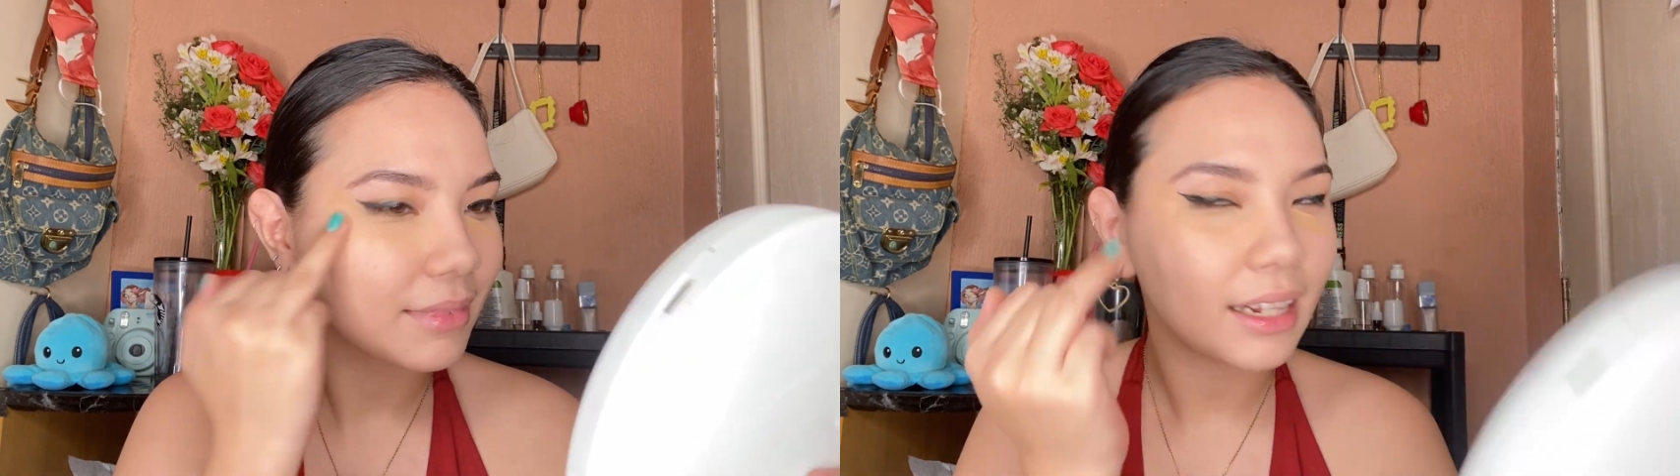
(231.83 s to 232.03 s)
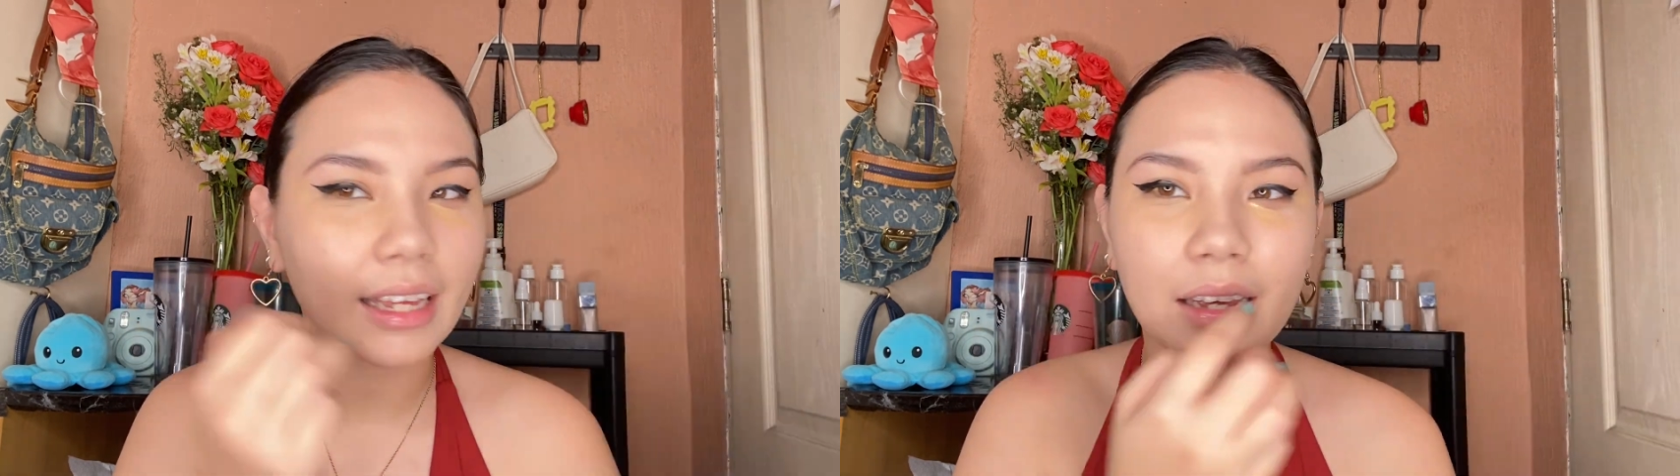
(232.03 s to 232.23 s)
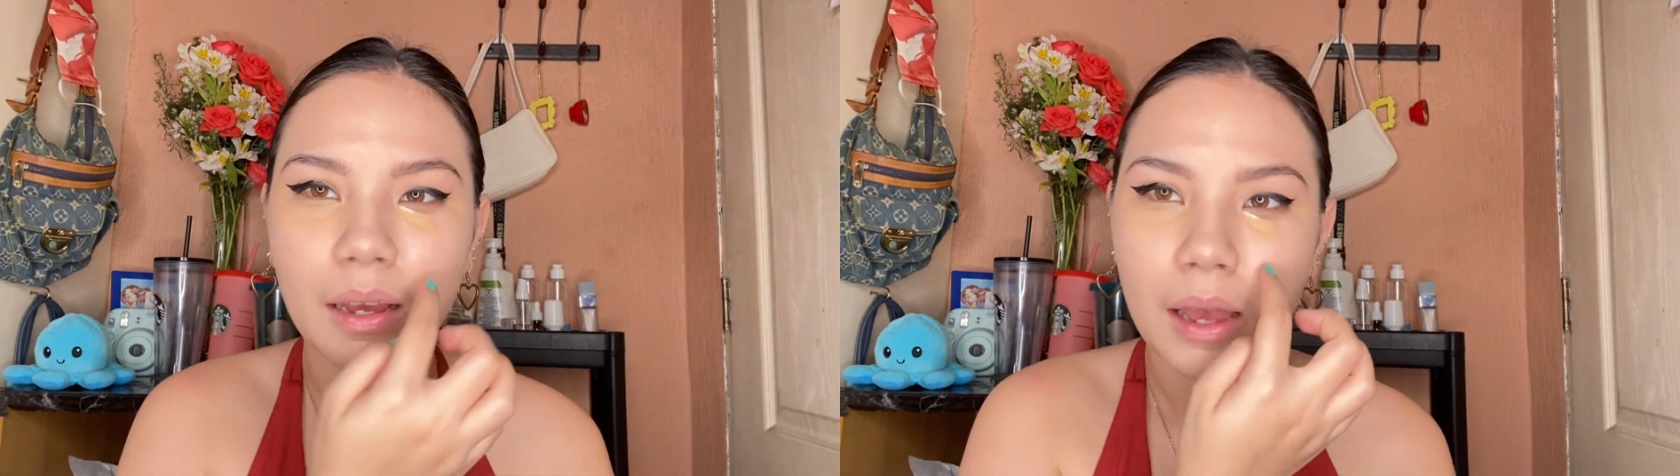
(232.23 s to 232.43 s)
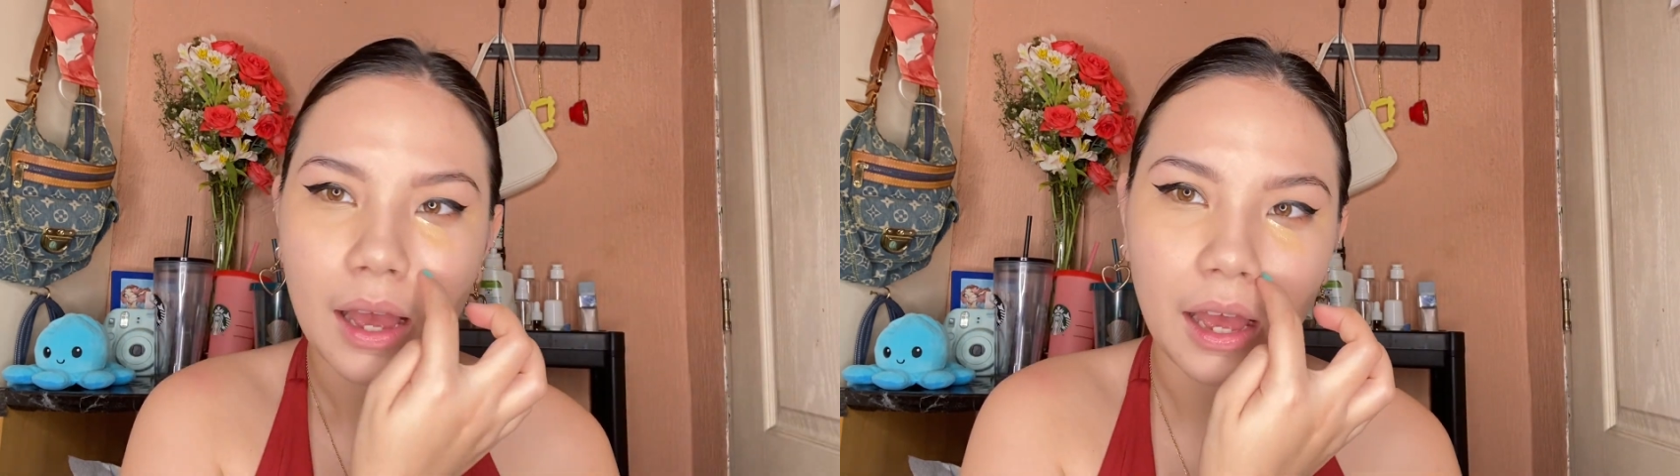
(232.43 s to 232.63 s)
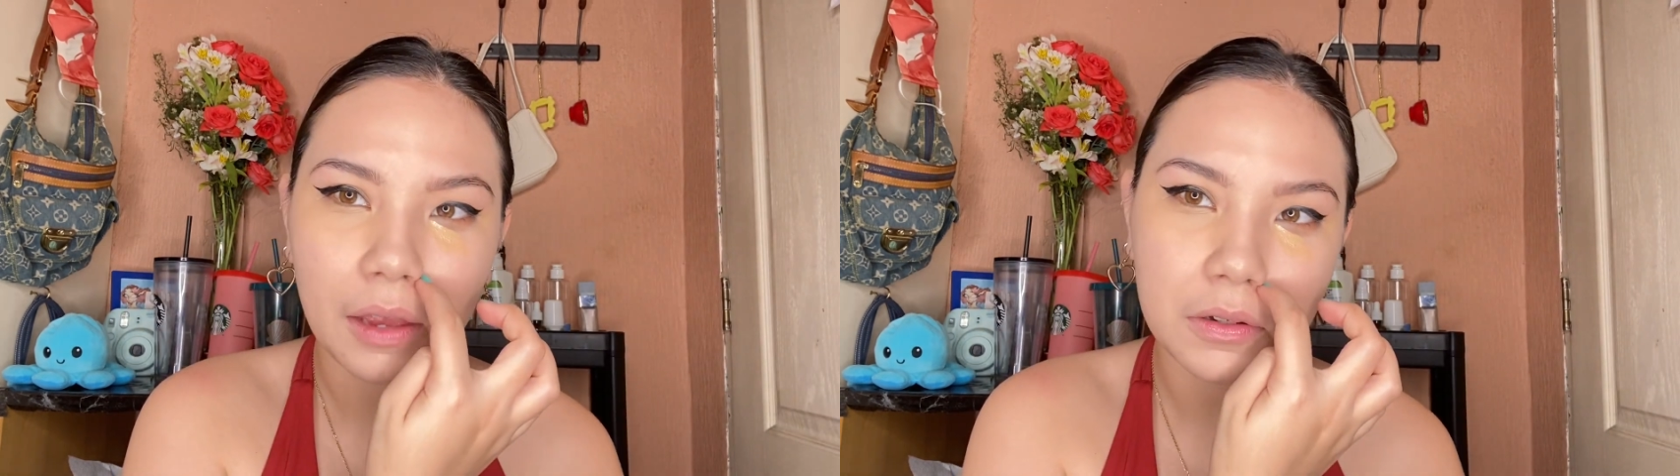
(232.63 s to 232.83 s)
Like,
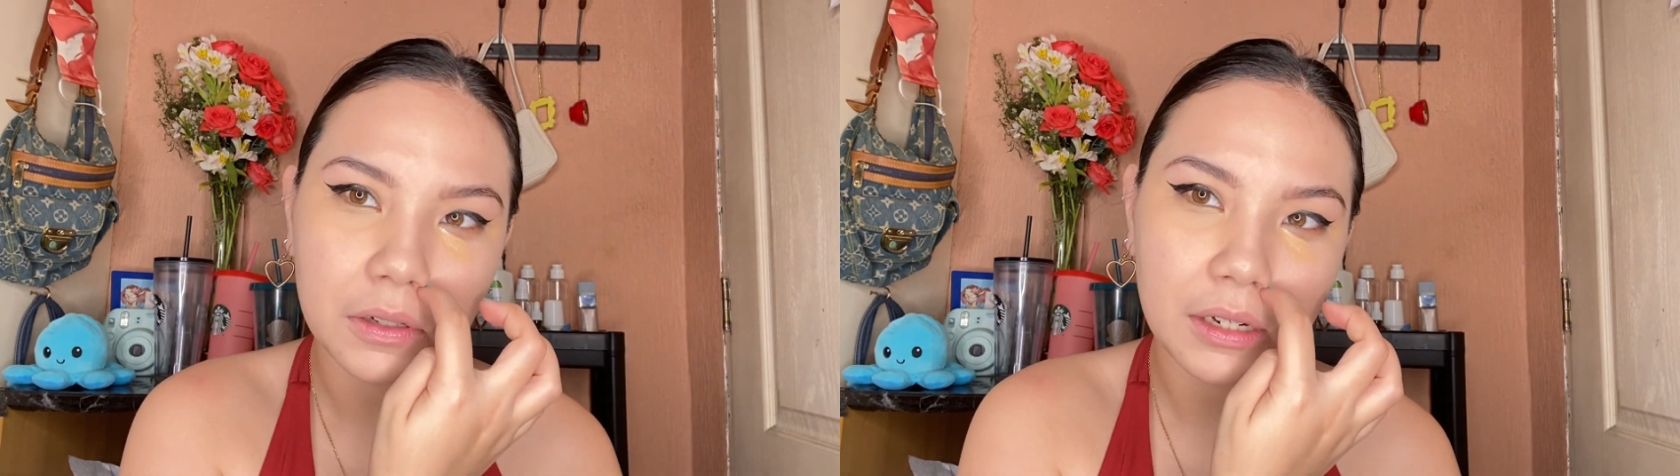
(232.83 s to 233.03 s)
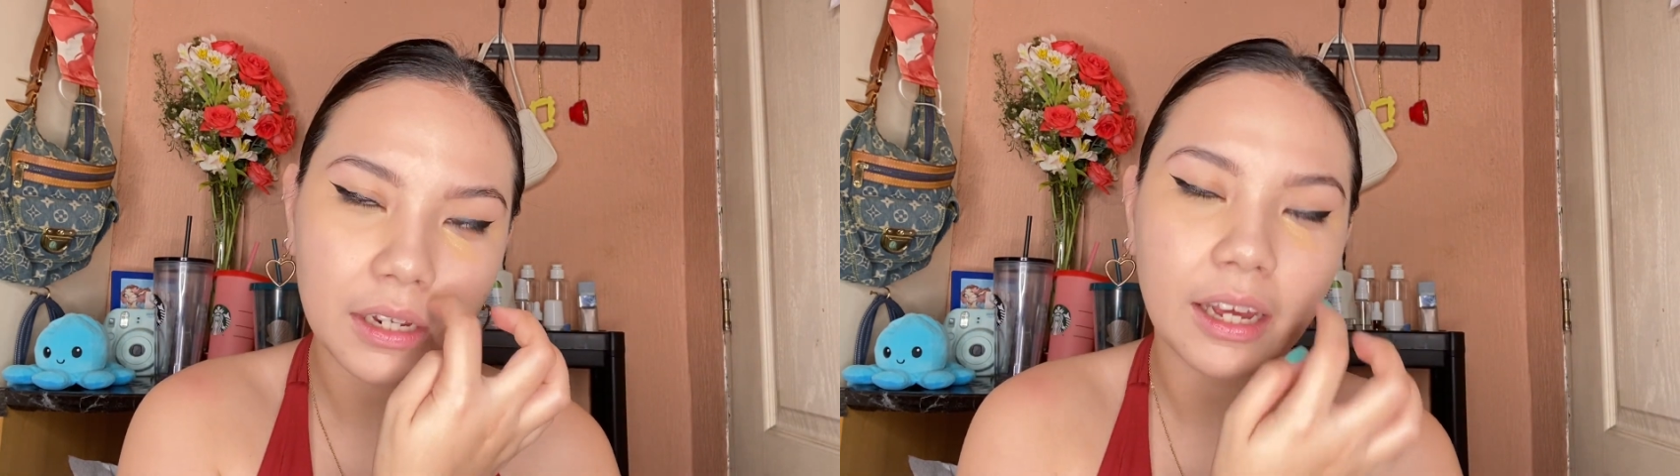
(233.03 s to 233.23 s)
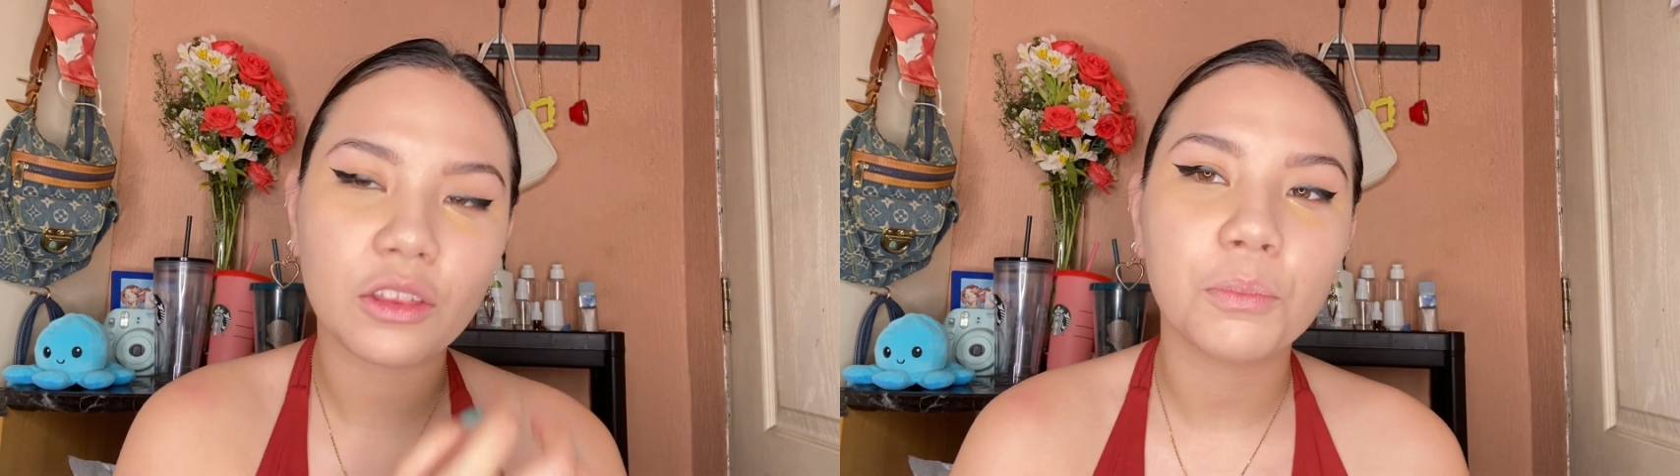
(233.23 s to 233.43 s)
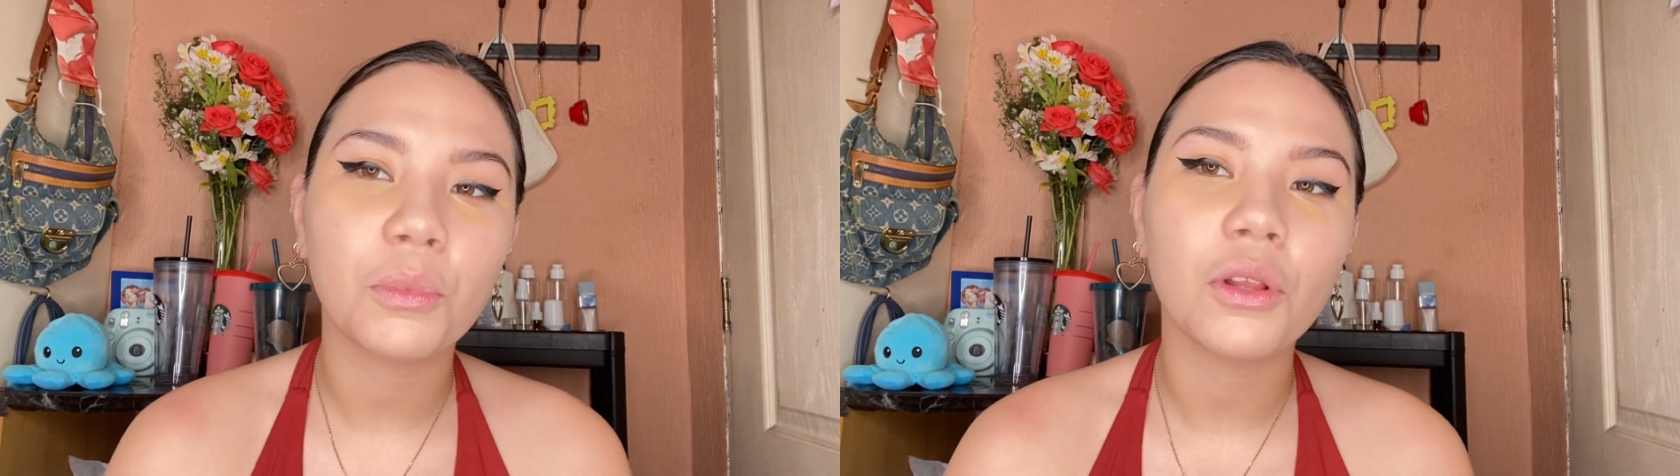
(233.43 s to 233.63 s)
I usually get to pull